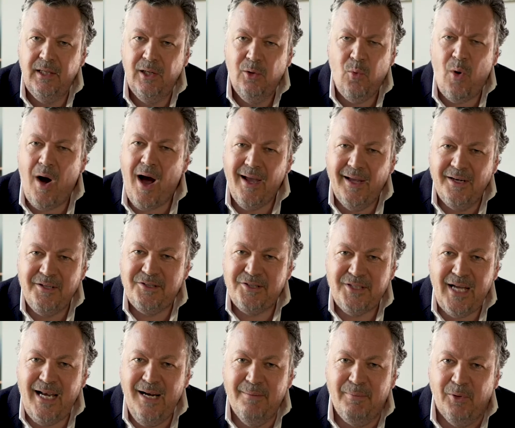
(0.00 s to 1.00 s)
Why
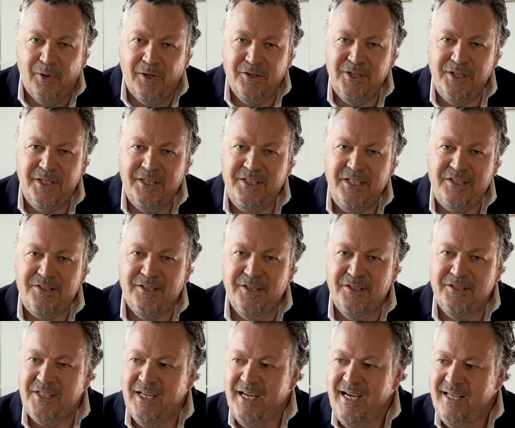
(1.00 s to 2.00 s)
unsaleable? Because at a
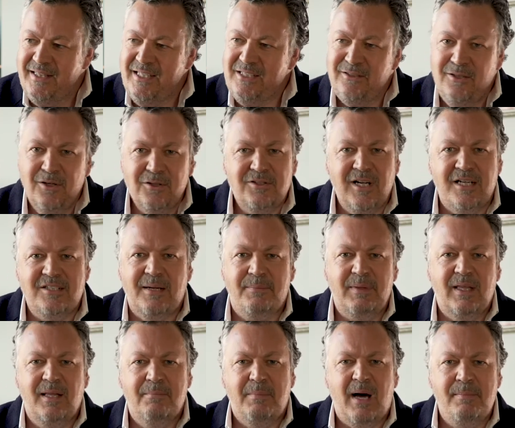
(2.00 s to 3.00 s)
distance, this looks like
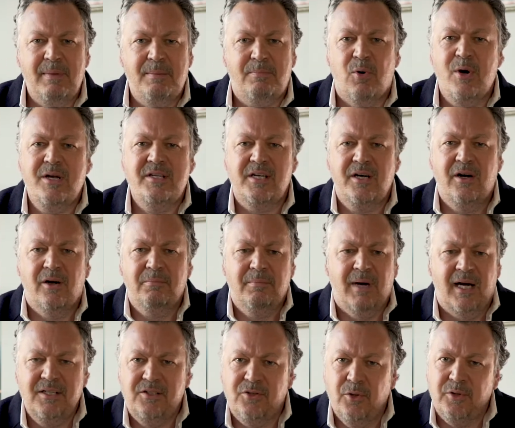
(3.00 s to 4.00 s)
something that might be printed on
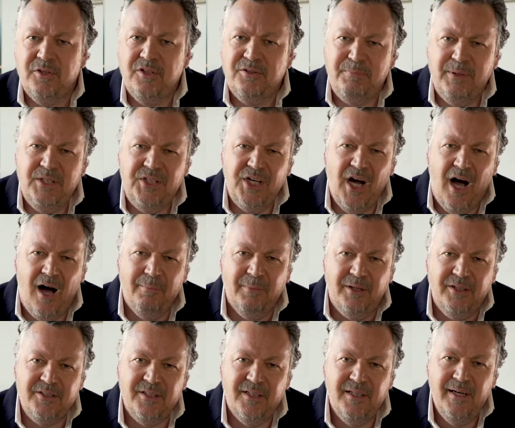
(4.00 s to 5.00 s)
my daughter's
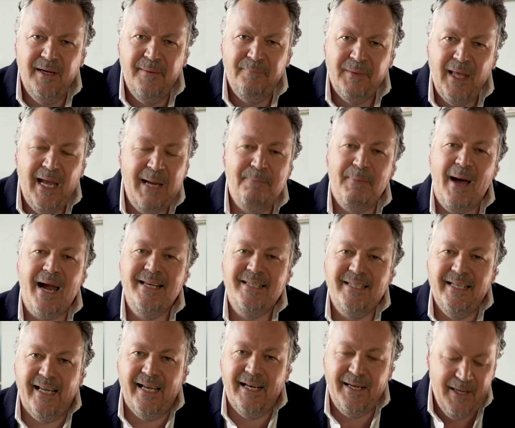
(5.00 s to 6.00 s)
pyjamas. He
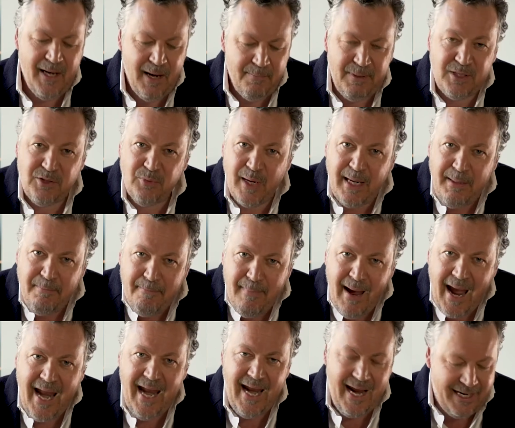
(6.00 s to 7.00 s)
painted it between
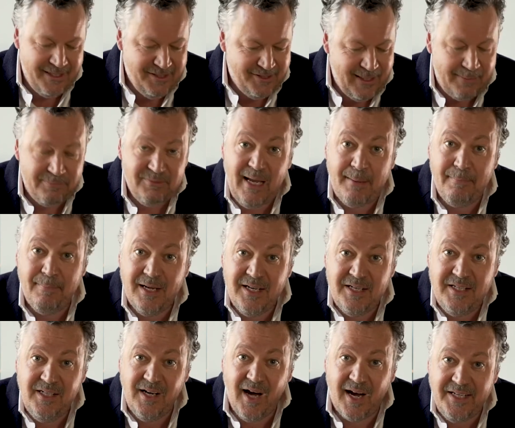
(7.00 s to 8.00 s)
May and September
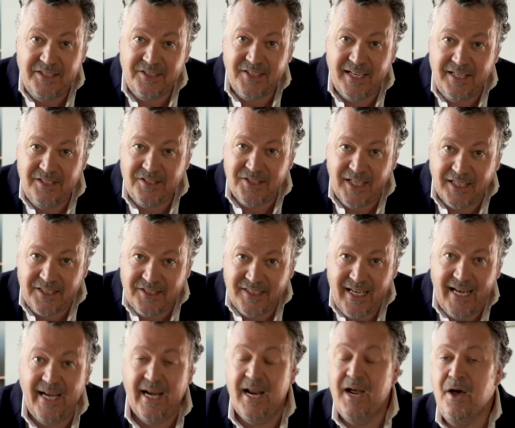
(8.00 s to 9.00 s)

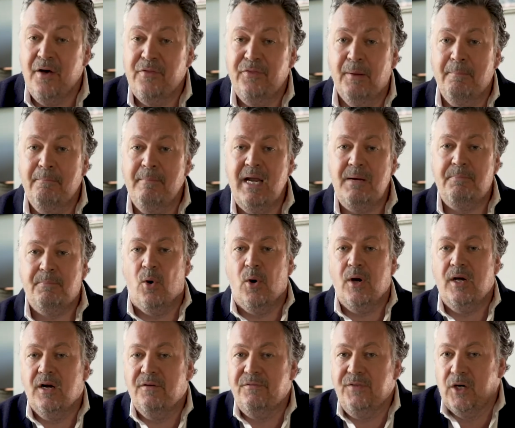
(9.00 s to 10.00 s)
1916, the
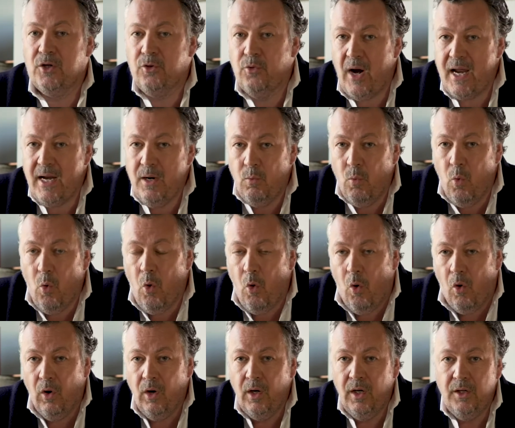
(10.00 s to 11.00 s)
midpoint of the Great
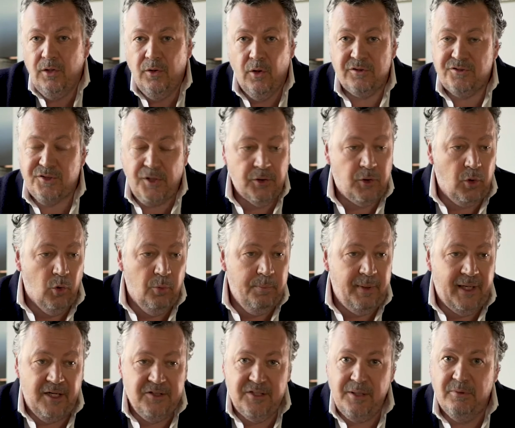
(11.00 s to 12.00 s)
War. Not so cool
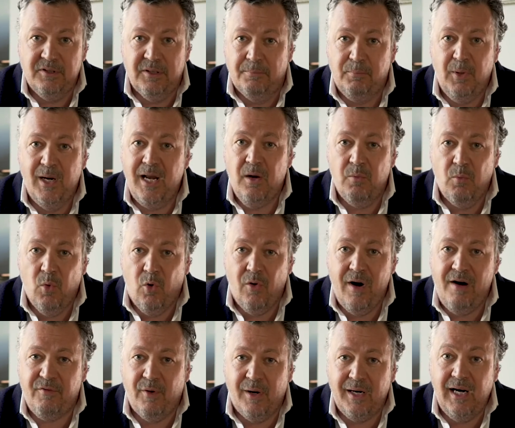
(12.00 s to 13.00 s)
because it was a brilliant war
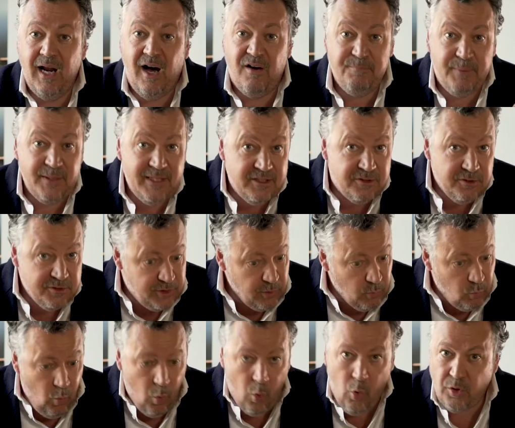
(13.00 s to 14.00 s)
everyone loved, but this was the
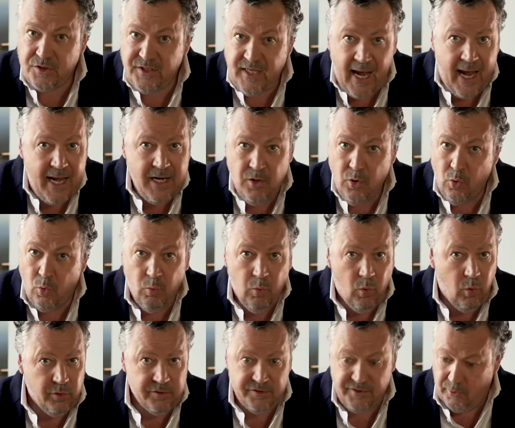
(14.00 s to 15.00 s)
war to end all
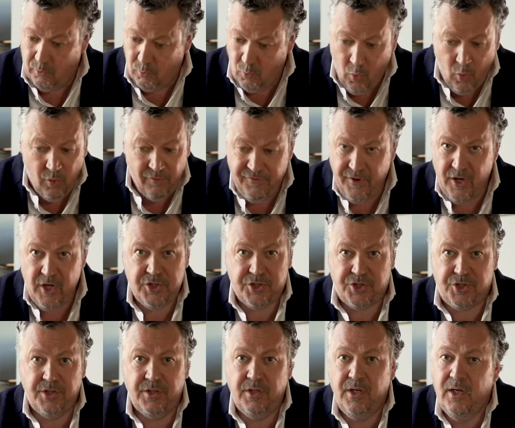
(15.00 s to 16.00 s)
wars, the war
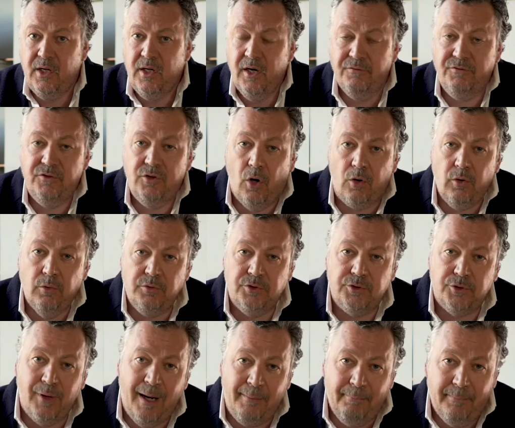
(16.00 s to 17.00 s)
version of Donald
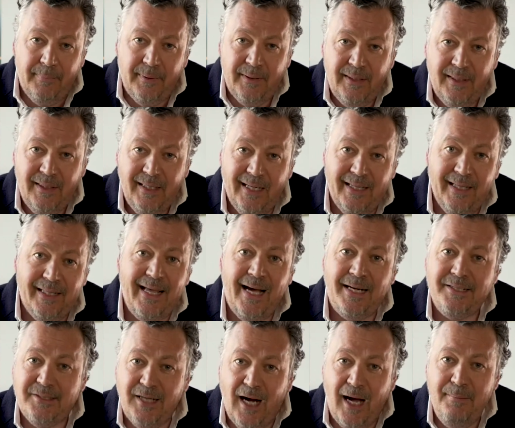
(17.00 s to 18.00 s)
Trump. And at
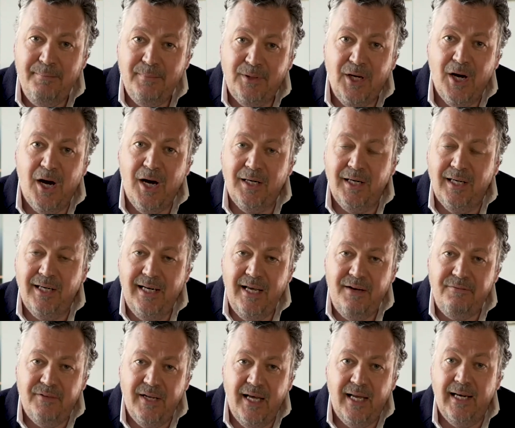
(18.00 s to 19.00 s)
that time, Gertler
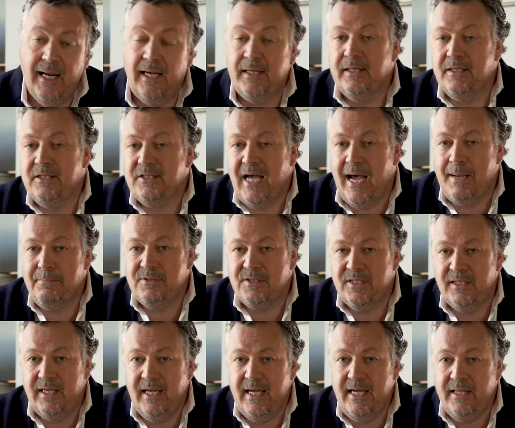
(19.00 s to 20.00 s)
lived near London's
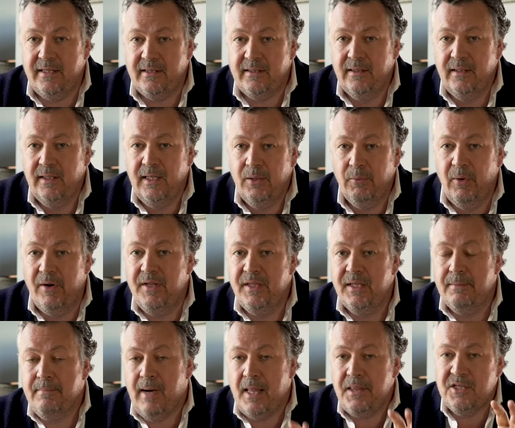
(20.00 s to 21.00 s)
Hampstead Heath, where in
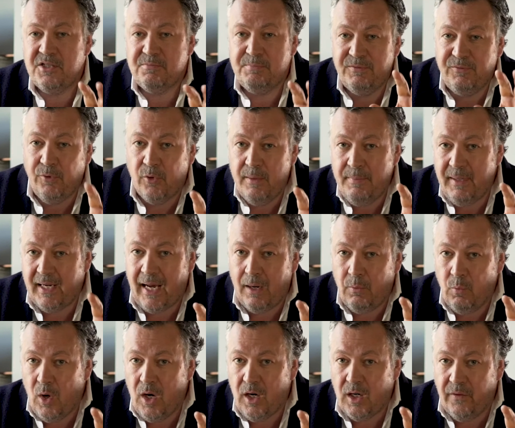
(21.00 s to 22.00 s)
the months before he
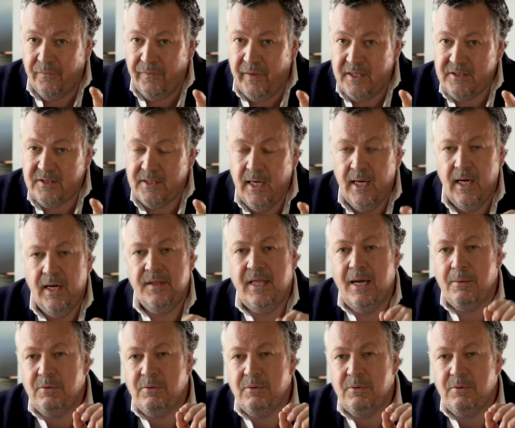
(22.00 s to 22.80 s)
began work on this, there